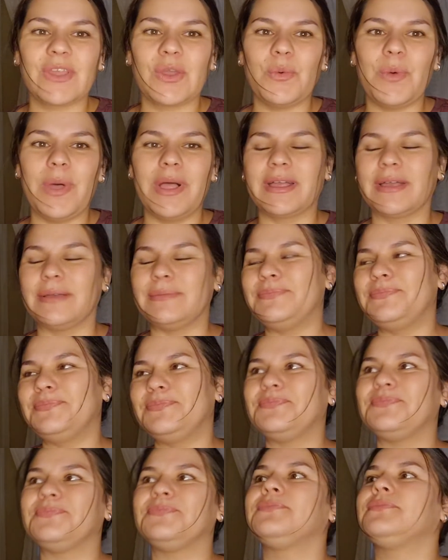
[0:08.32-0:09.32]
Welcome.
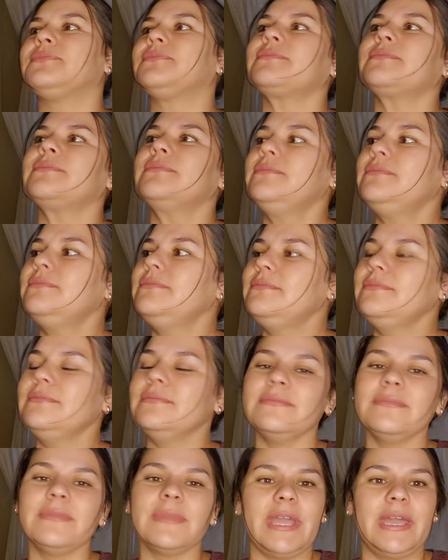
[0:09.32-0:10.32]

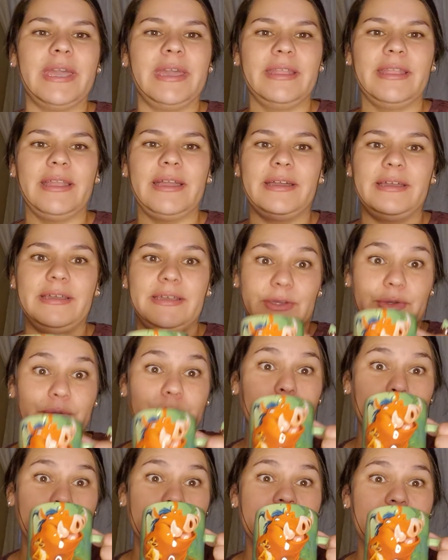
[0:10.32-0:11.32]
And
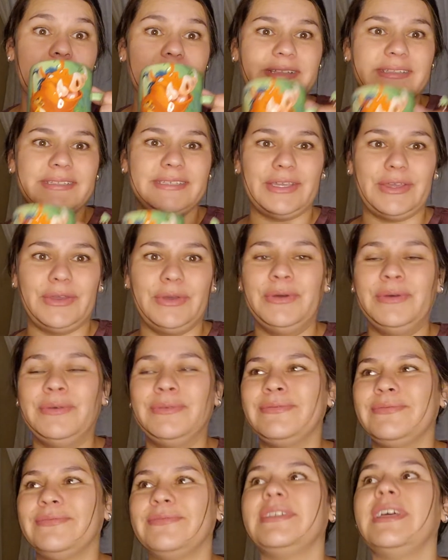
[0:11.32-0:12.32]
Hakuna Matata to you.
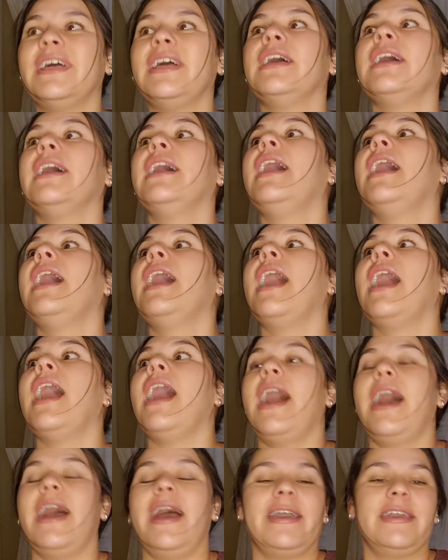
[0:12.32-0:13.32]

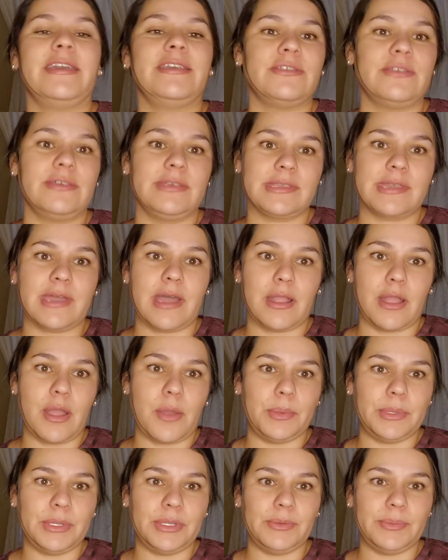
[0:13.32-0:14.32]
I just got
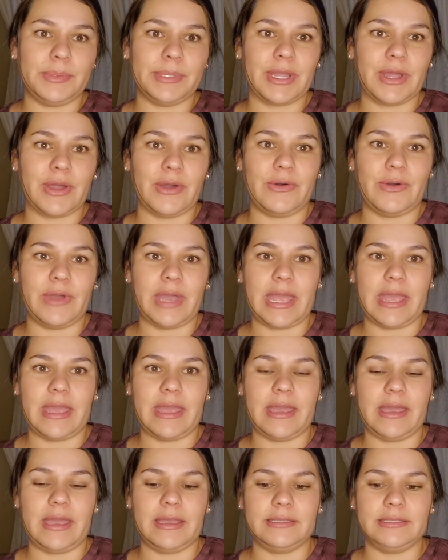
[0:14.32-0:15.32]
up a little bit ago
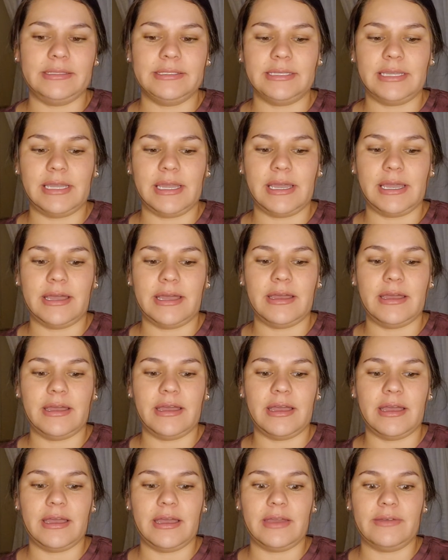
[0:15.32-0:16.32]
and
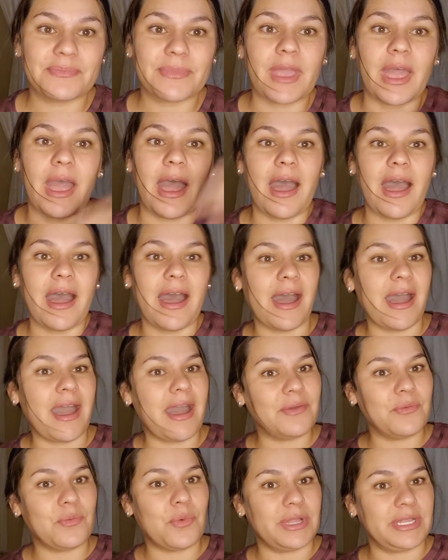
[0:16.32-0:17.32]

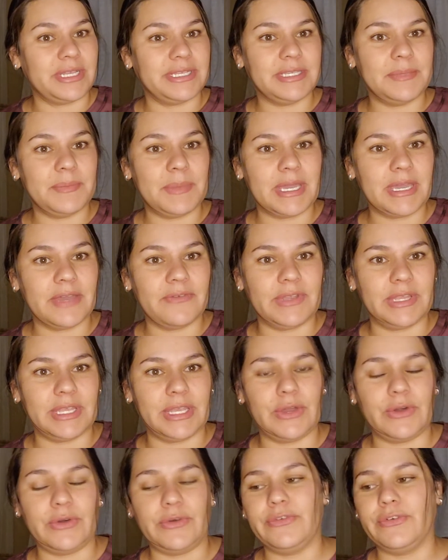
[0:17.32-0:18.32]
I wanted to make a
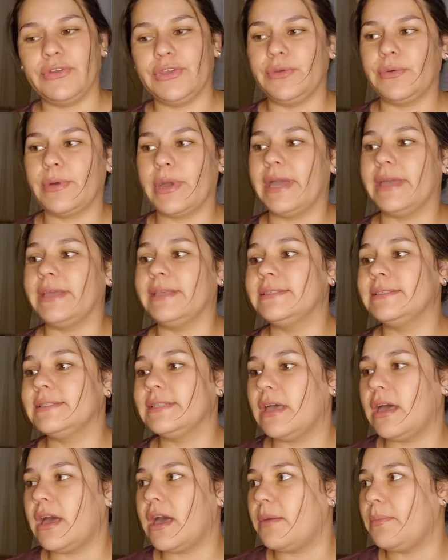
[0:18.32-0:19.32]
video for you guys
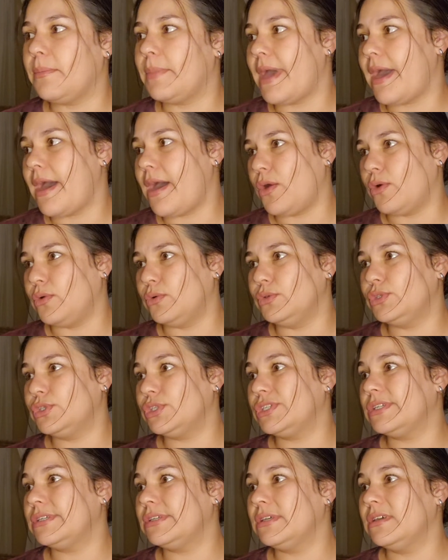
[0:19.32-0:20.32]

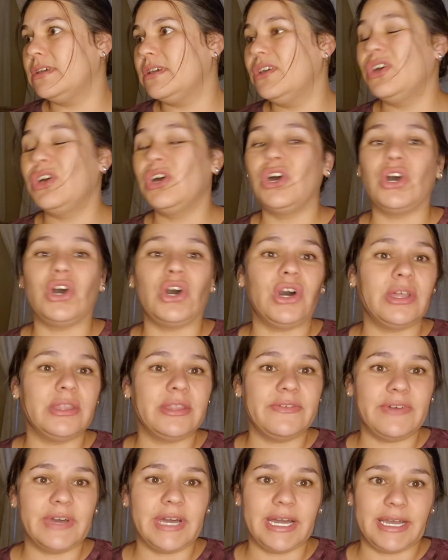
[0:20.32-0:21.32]
about all the
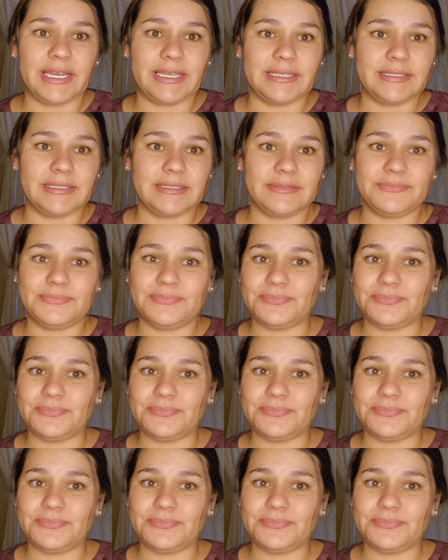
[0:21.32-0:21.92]
fajas.